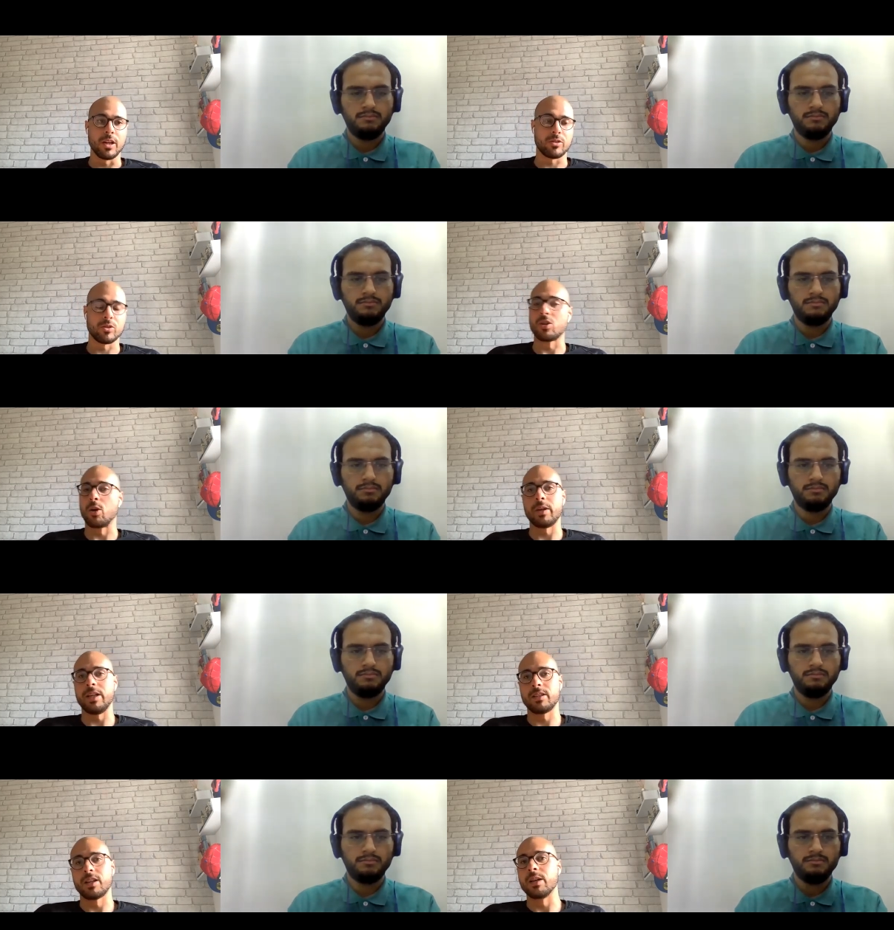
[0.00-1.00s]
Speaker 1: is to stop
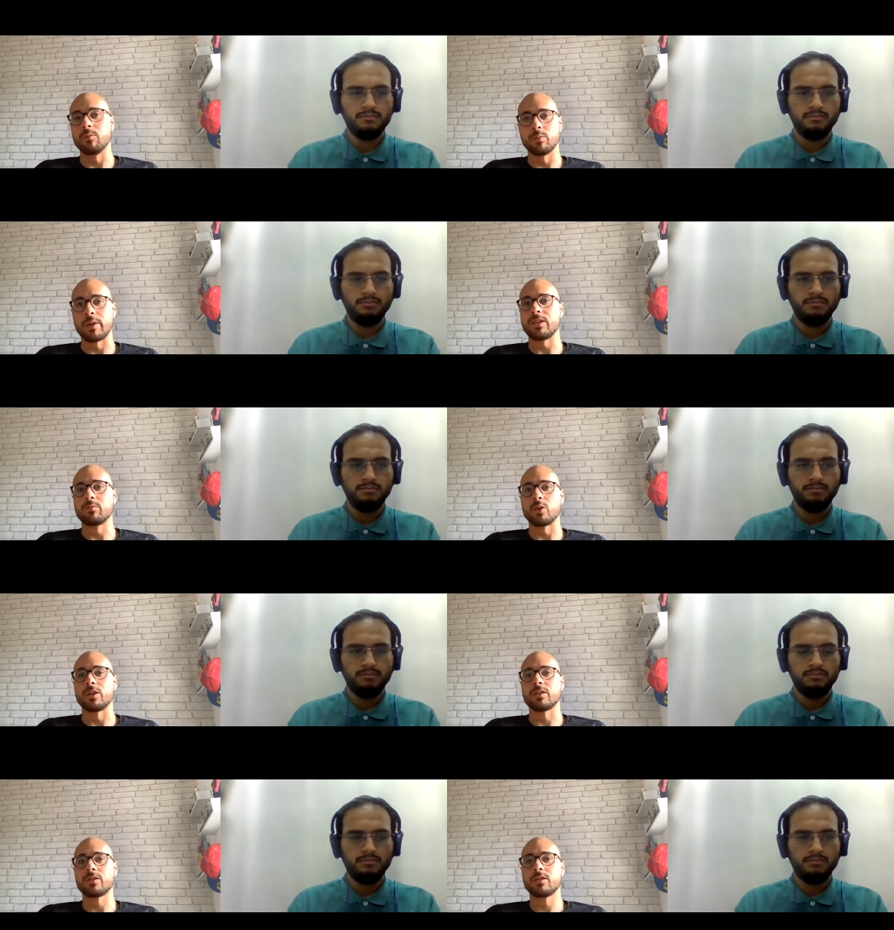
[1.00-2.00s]
eating animal-based
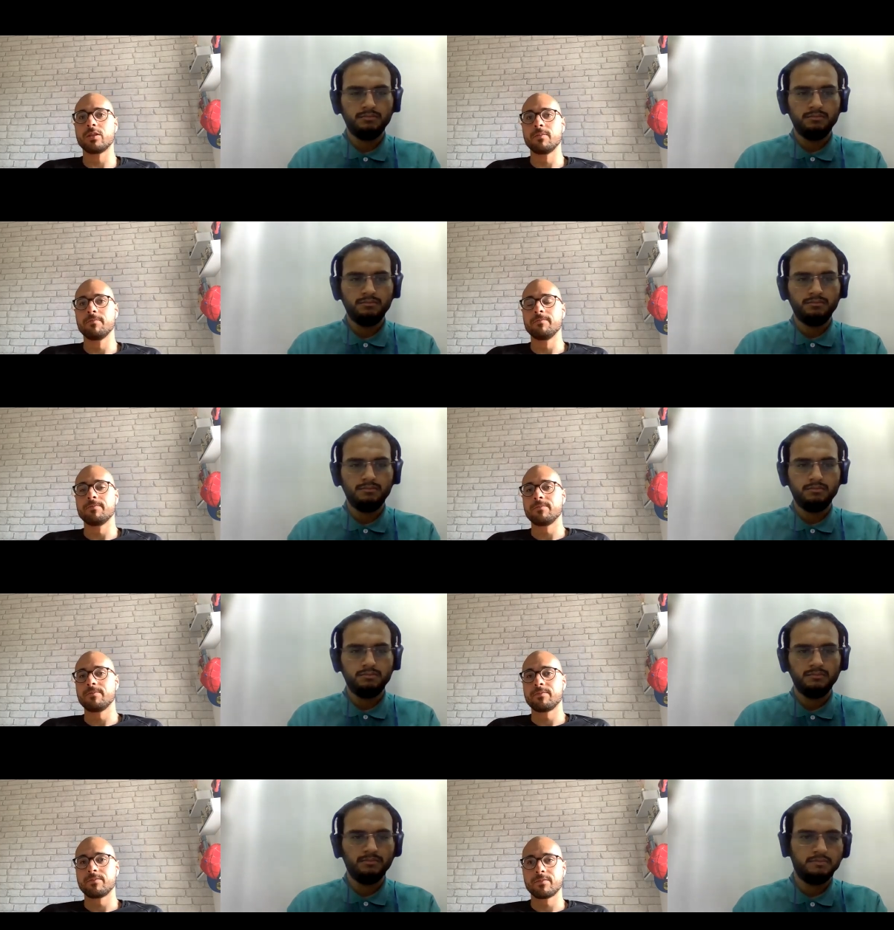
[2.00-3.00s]
products
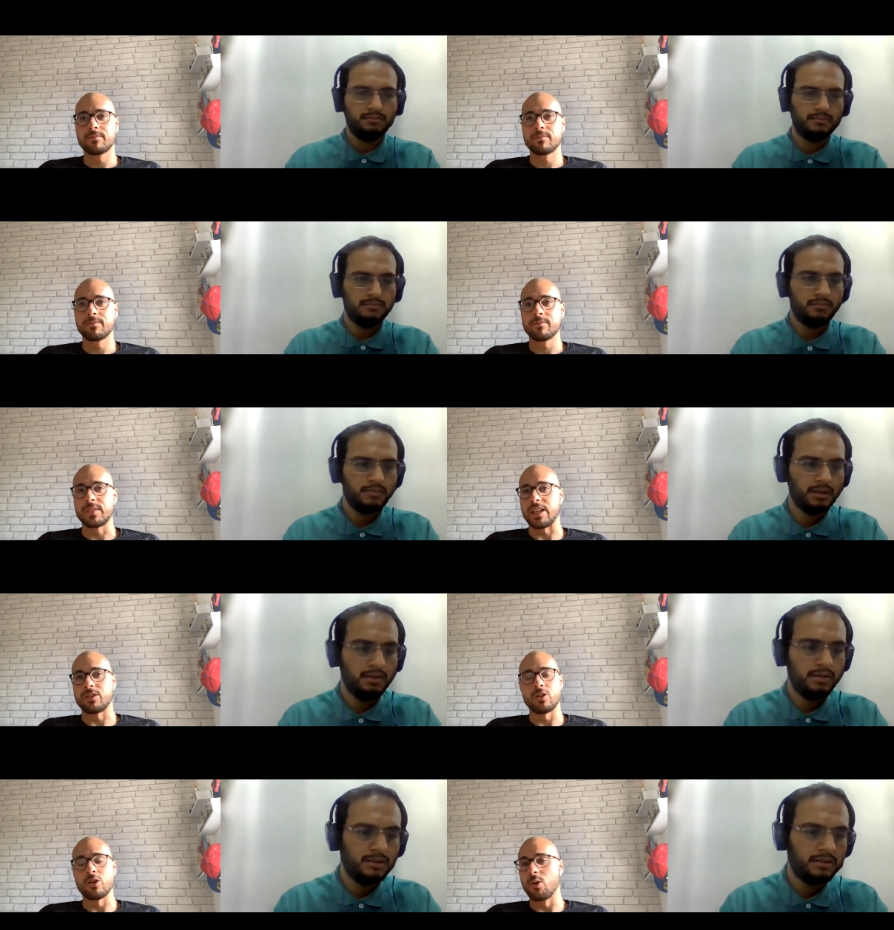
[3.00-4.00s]

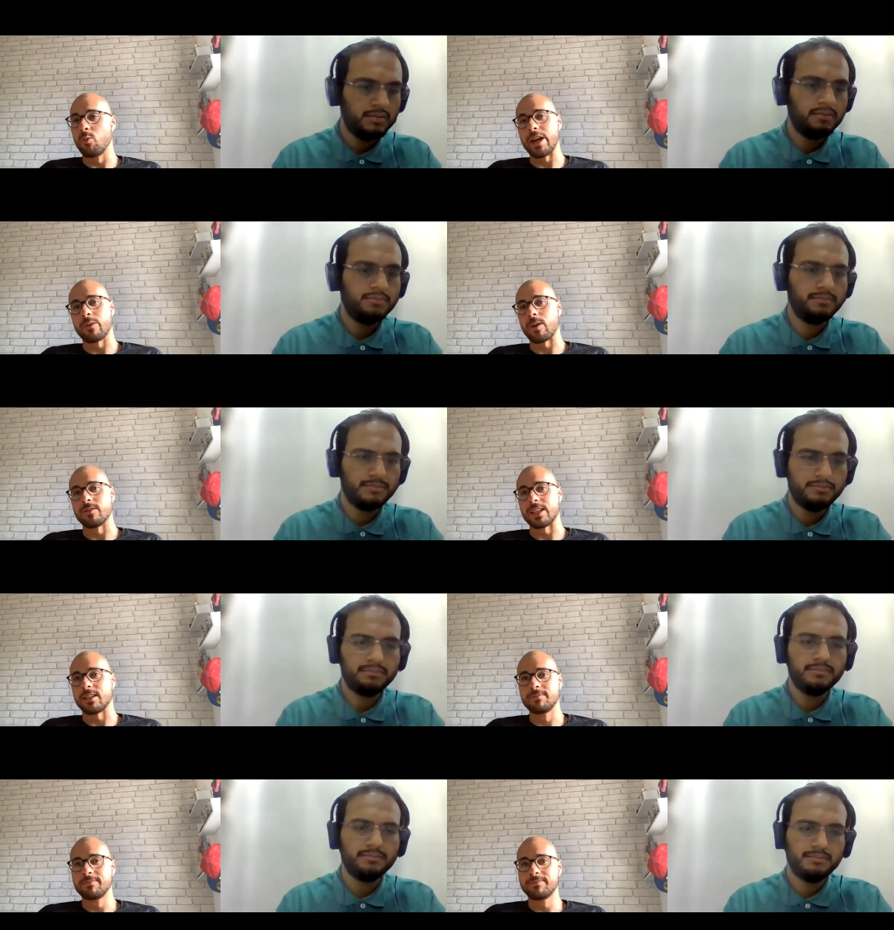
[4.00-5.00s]
there's no way around
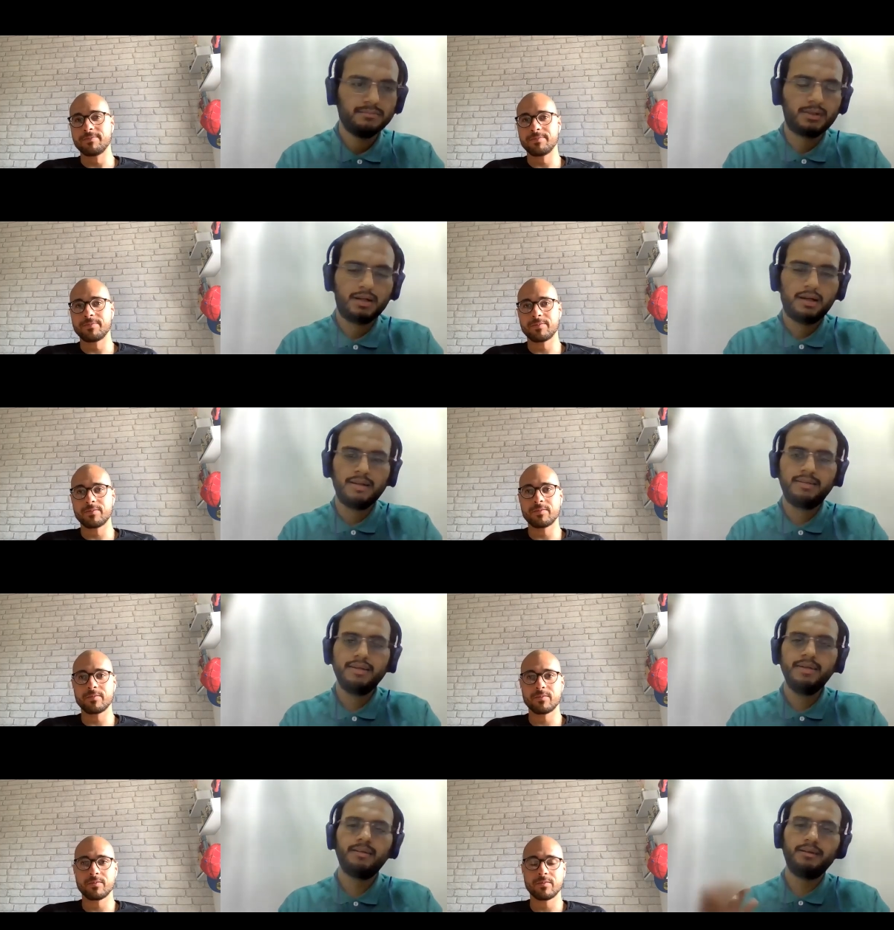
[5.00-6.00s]
that.
Speaker 2: I
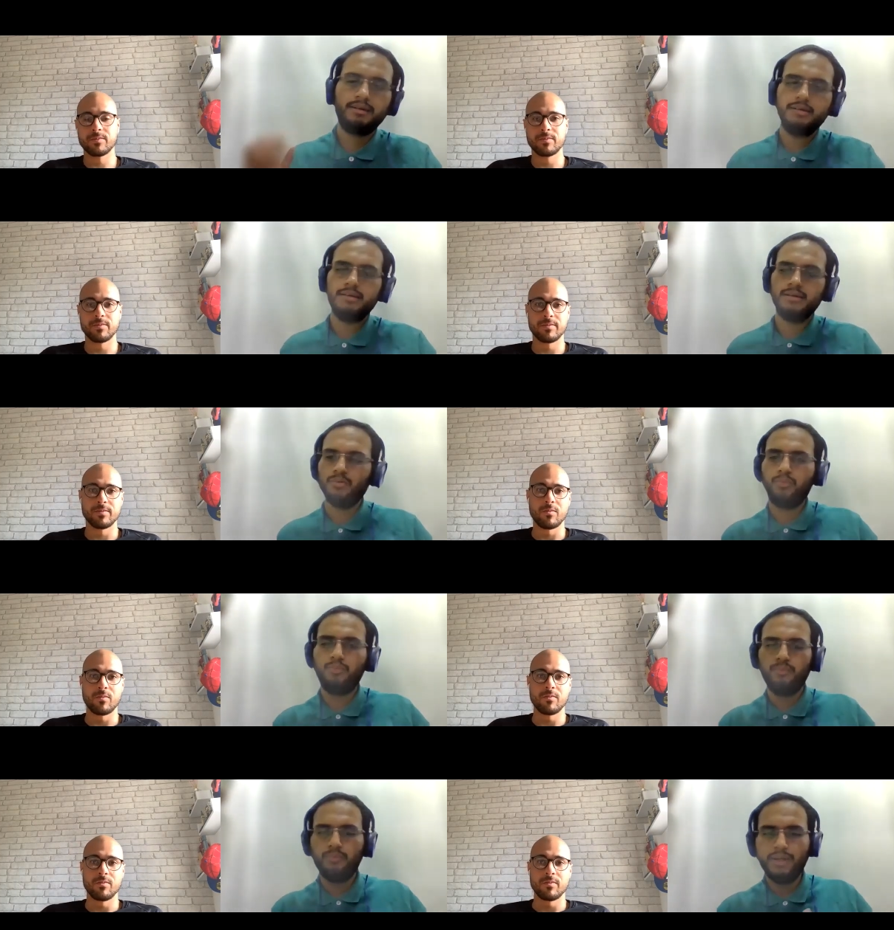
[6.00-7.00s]
think
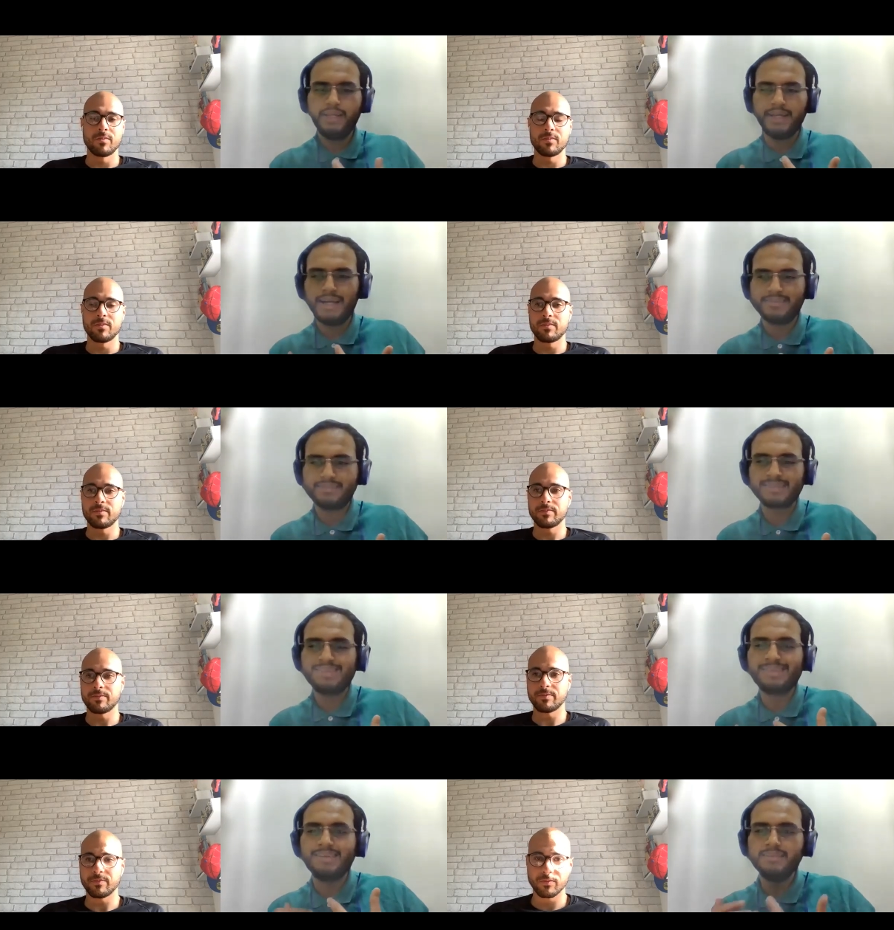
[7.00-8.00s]
we as
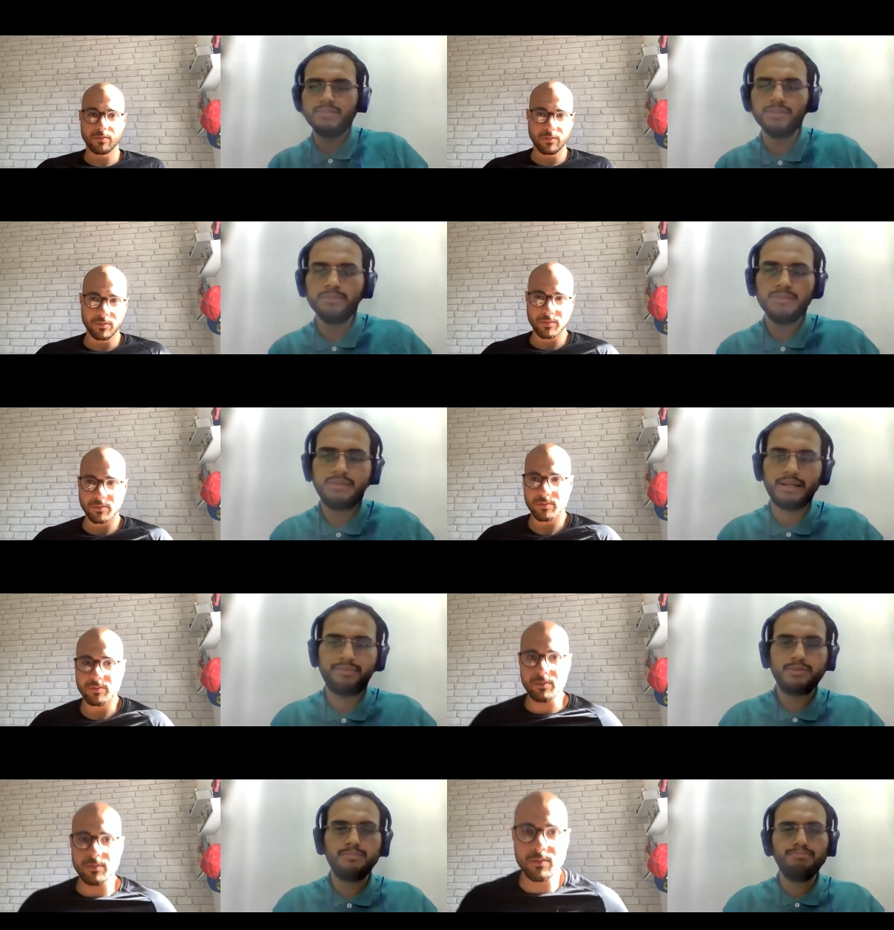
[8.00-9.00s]
consumers
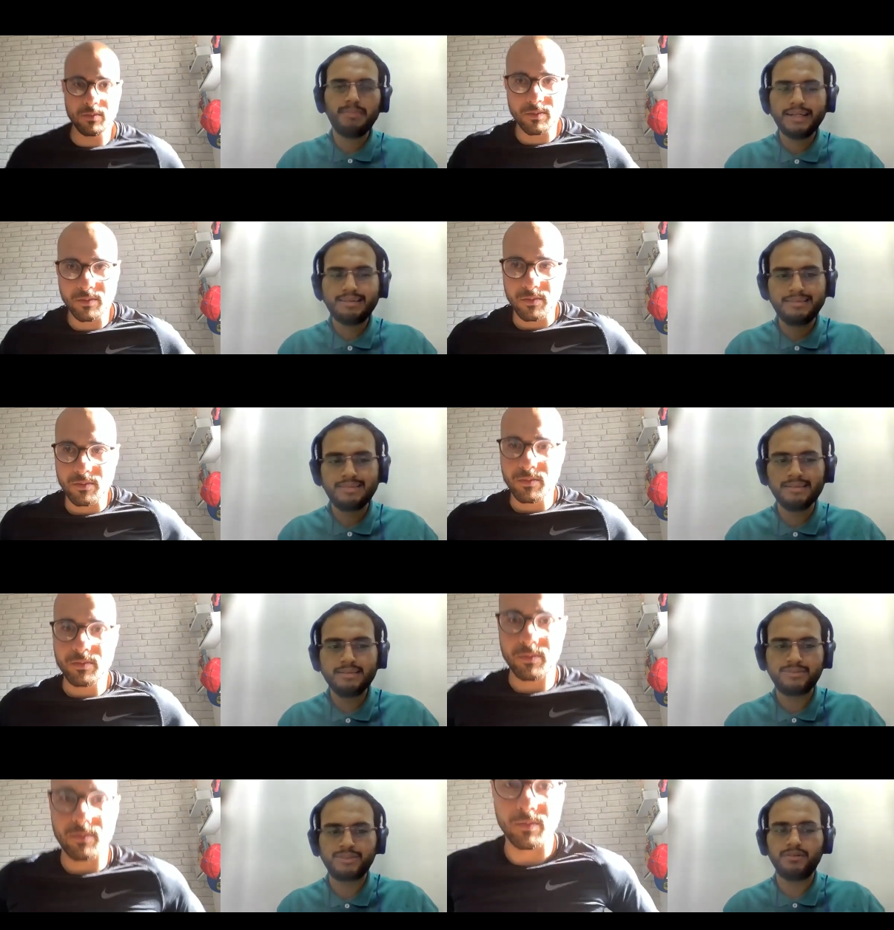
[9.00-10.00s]
have to make
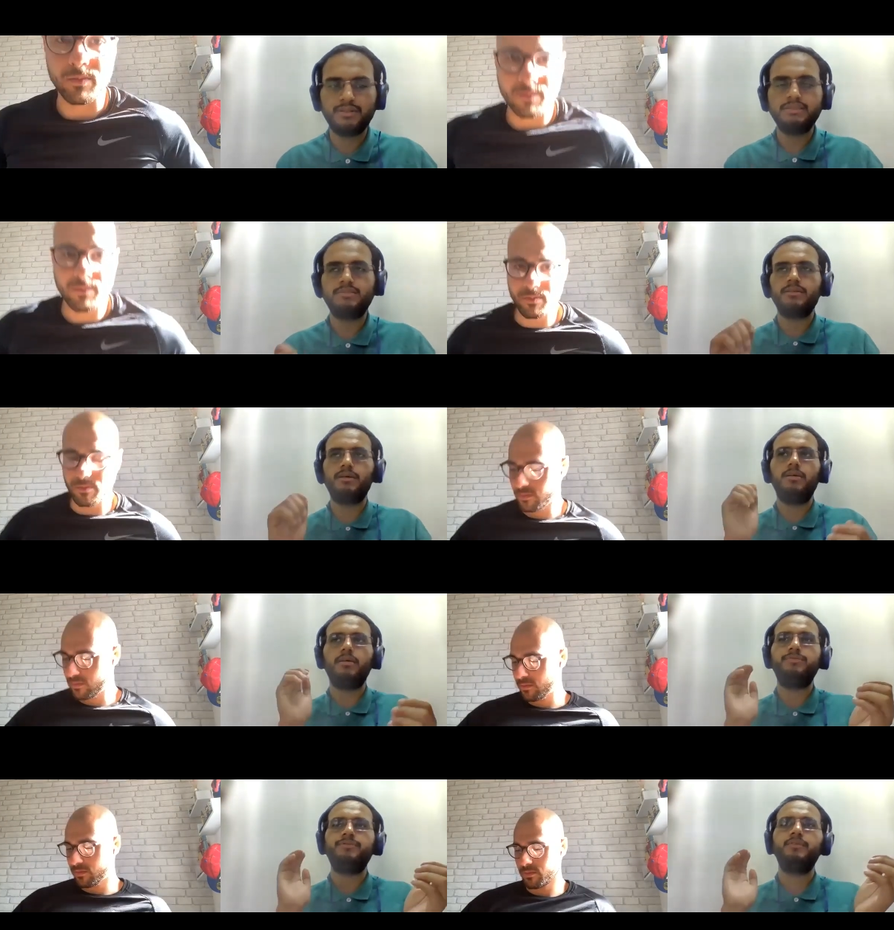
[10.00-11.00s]
this choice
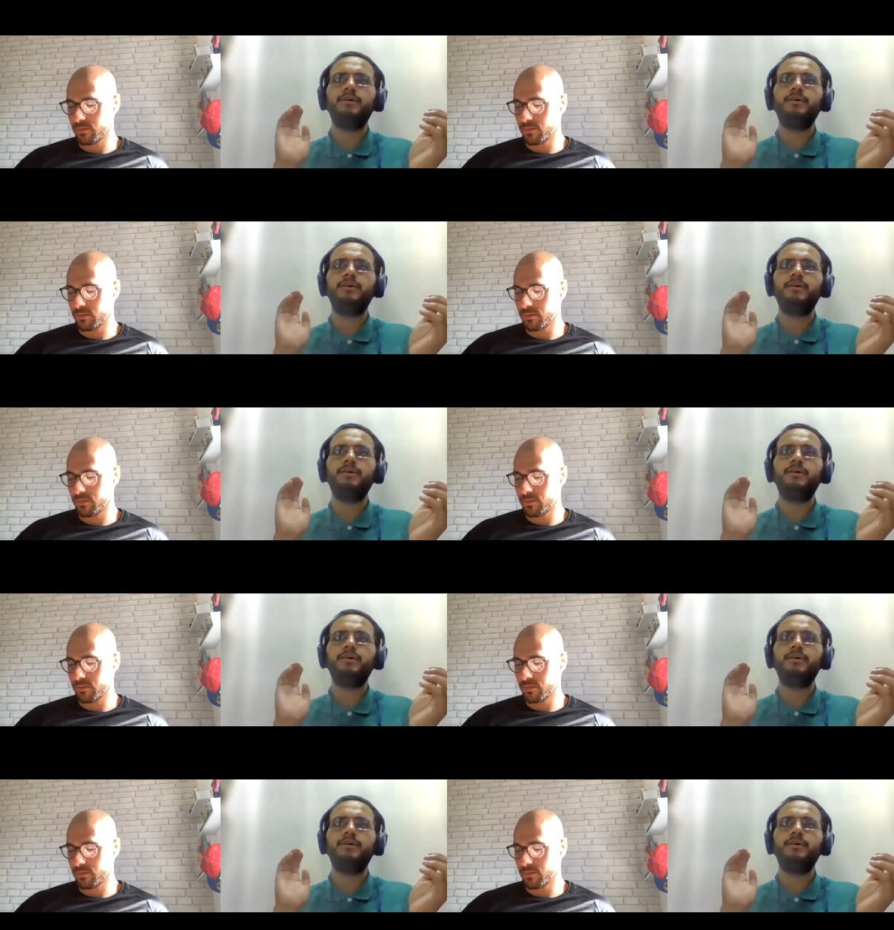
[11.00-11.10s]
of